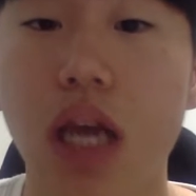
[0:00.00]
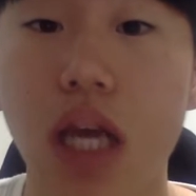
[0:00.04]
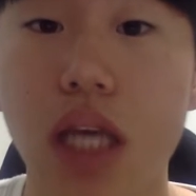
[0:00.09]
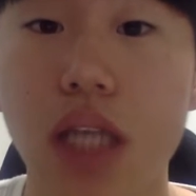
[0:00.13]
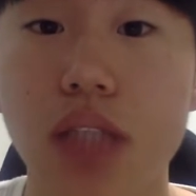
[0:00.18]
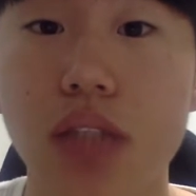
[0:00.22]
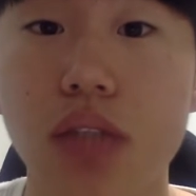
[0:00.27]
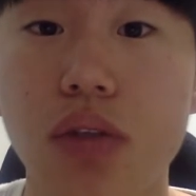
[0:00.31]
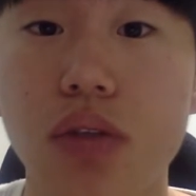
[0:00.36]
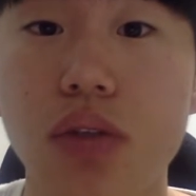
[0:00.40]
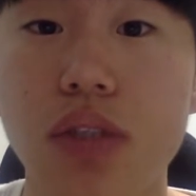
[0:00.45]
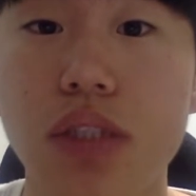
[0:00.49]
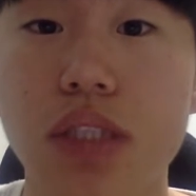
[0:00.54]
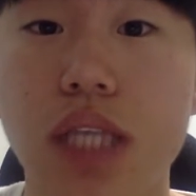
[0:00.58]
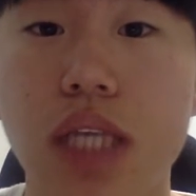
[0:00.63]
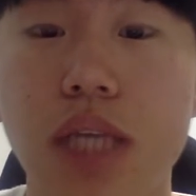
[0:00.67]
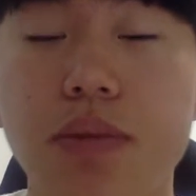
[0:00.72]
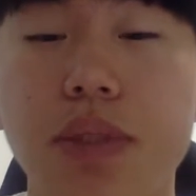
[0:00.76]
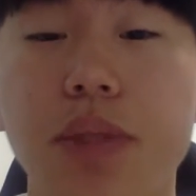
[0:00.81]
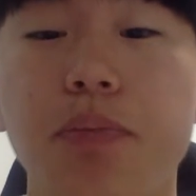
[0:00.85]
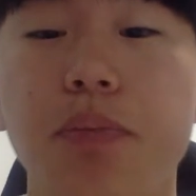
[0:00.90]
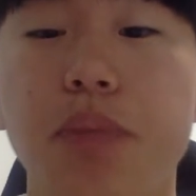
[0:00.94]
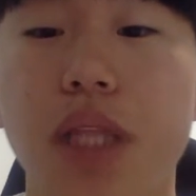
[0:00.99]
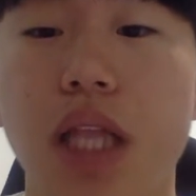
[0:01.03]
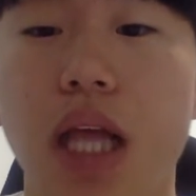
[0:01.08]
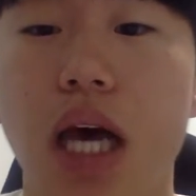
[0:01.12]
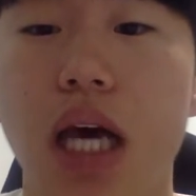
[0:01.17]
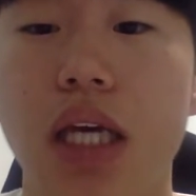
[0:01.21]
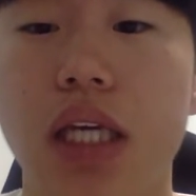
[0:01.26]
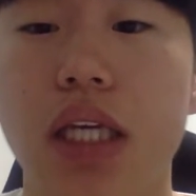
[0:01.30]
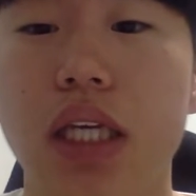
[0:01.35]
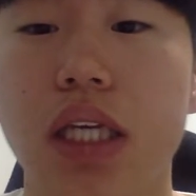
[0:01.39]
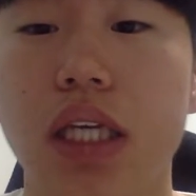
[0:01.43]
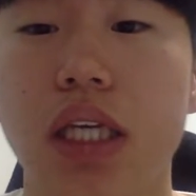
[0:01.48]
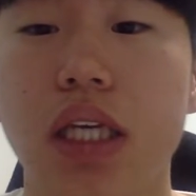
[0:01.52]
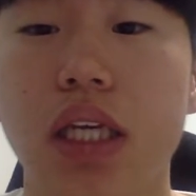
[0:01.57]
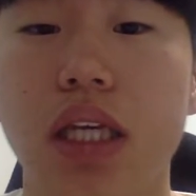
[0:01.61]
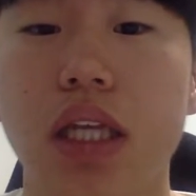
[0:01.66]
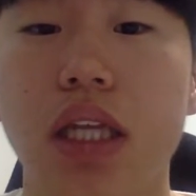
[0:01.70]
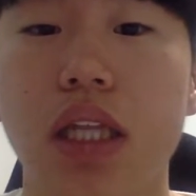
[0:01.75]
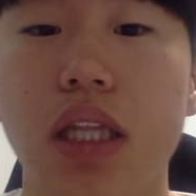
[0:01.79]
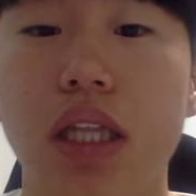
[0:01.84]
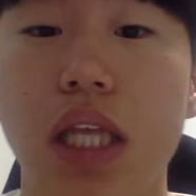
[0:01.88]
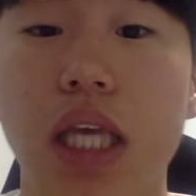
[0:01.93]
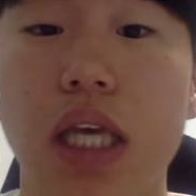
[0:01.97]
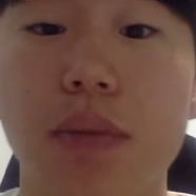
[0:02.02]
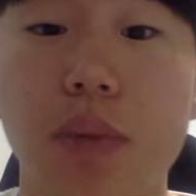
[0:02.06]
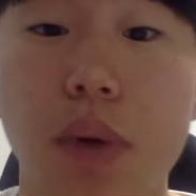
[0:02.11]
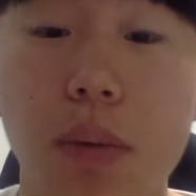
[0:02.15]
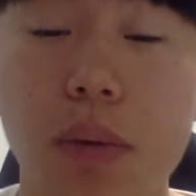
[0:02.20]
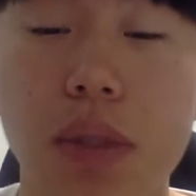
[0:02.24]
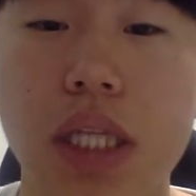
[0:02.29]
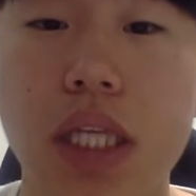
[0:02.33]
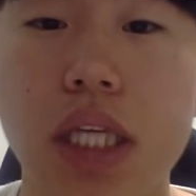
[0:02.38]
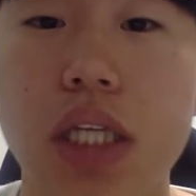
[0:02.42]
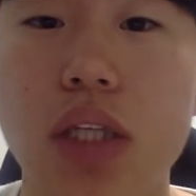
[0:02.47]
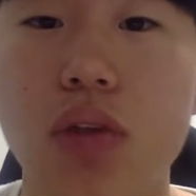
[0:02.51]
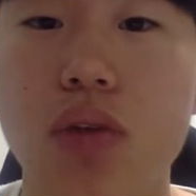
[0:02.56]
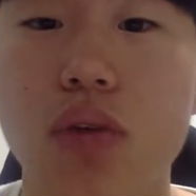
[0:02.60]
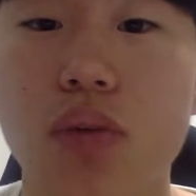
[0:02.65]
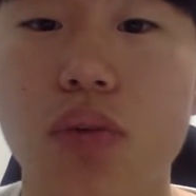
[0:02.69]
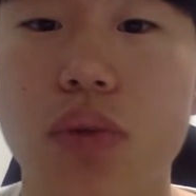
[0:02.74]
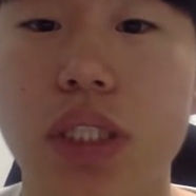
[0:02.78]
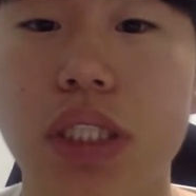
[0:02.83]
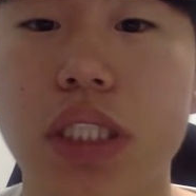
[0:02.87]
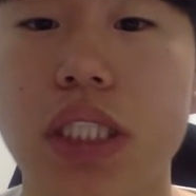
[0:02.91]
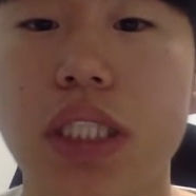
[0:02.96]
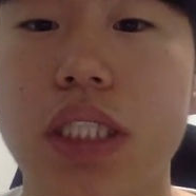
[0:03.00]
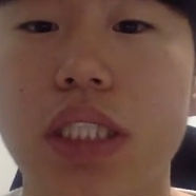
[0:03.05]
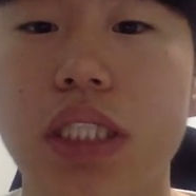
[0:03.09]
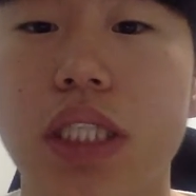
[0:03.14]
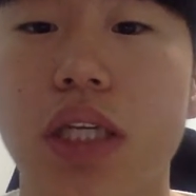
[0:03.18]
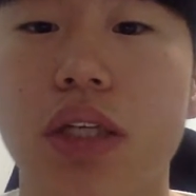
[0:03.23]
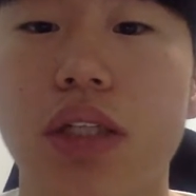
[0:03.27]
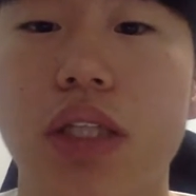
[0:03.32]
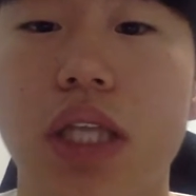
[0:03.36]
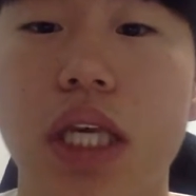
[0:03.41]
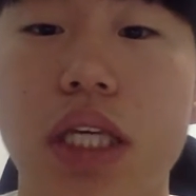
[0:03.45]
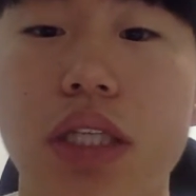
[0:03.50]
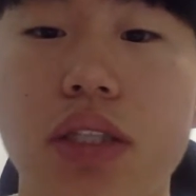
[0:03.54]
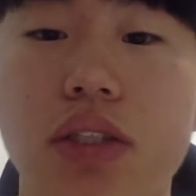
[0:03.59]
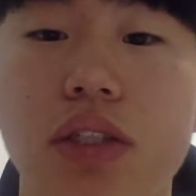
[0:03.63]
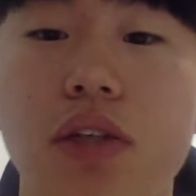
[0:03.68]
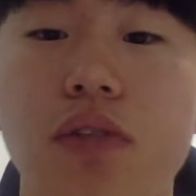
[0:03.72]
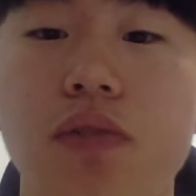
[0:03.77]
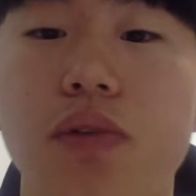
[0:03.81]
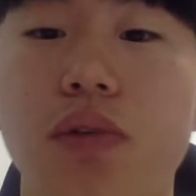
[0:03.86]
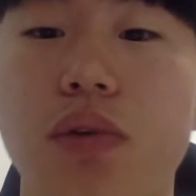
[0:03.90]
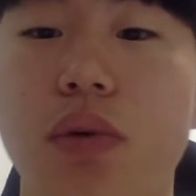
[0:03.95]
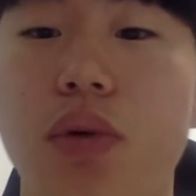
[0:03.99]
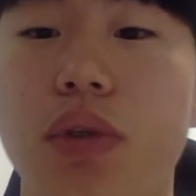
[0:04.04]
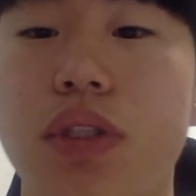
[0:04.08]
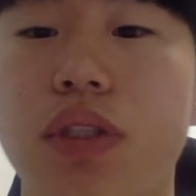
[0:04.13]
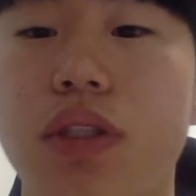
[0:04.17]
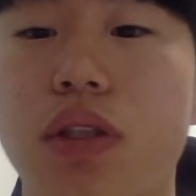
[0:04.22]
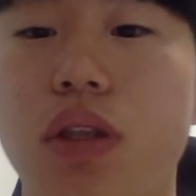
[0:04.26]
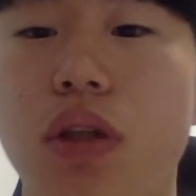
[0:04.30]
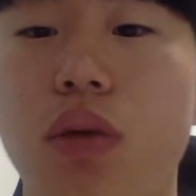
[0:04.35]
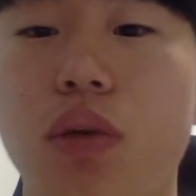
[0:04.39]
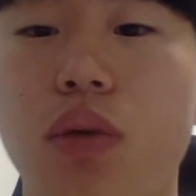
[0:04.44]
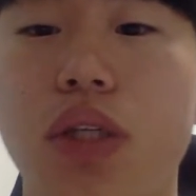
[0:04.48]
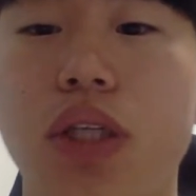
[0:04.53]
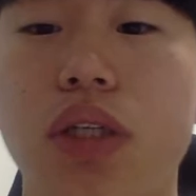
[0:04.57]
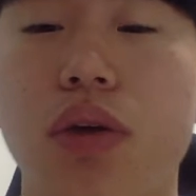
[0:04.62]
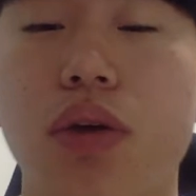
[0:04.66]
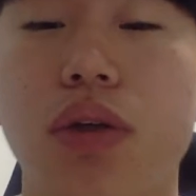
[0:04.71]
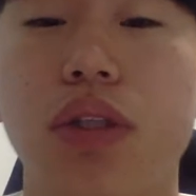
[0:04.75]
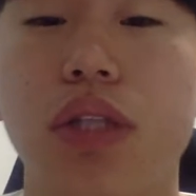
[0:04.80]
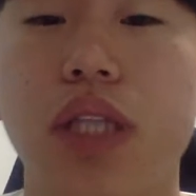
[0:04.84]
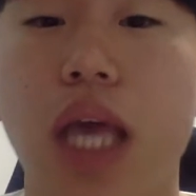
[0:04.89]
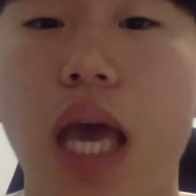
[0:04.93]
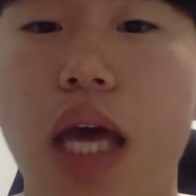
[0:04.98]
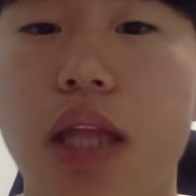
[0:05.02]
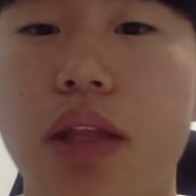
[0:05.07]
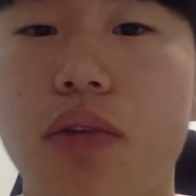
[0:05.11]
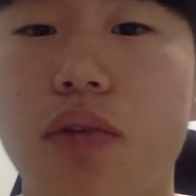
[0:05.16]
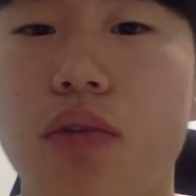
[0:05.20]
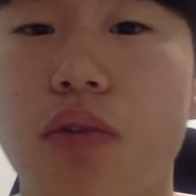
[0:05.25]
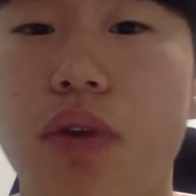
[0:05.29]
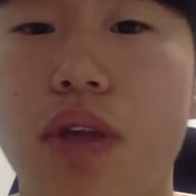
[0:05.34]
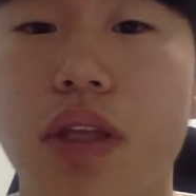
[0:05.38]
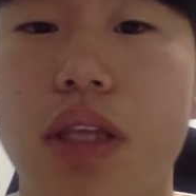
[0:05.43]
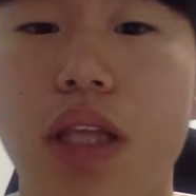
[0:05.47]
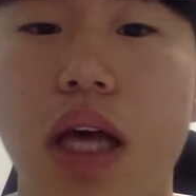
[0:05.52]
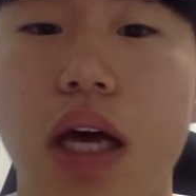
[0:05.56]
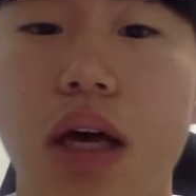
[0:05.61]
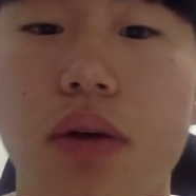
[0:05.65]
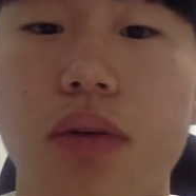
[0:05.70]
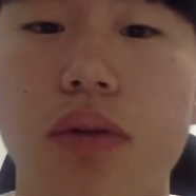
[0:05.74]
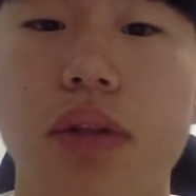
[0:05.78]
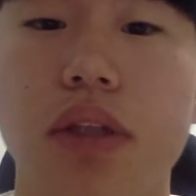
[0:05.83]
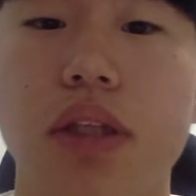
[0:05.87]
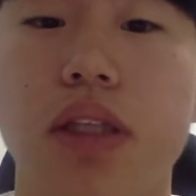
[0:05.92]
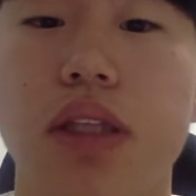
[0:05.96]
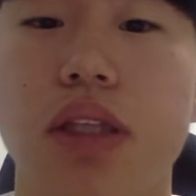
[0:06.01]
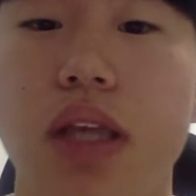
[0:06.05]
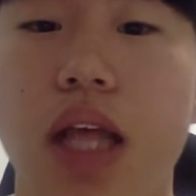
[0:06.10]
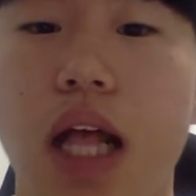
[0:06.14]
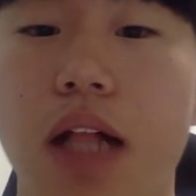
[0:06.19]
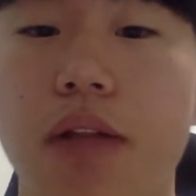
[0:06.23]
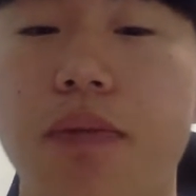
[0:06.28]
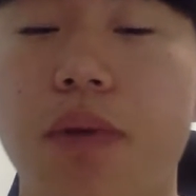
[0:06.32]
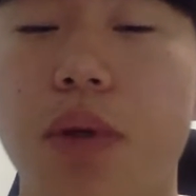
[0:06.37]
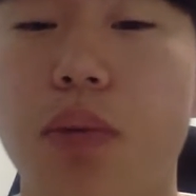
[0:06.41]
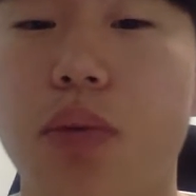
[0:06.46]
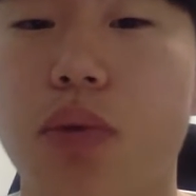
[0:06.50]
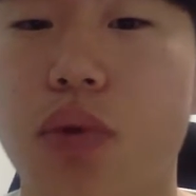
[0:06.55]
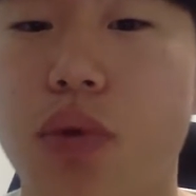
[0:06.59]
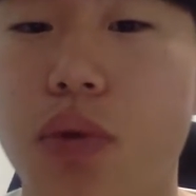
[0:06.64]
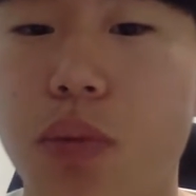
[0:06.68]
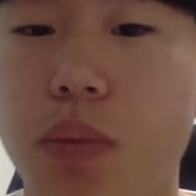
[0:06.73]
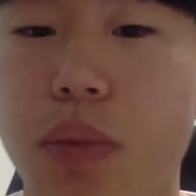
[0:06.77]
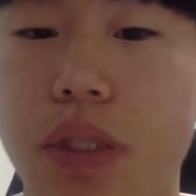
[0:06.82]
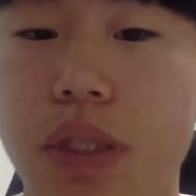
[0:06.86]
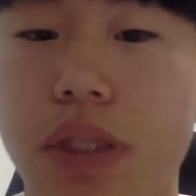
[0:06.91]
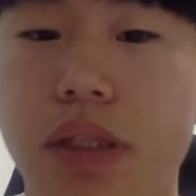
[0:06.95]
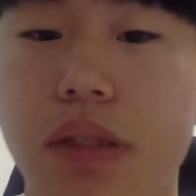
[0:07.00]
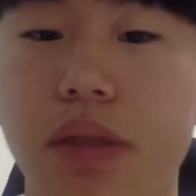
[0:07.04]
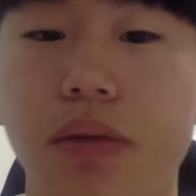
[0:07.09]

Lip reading: As those names imply, they have ability to resist the danger of growing slowly or dead without the help of human.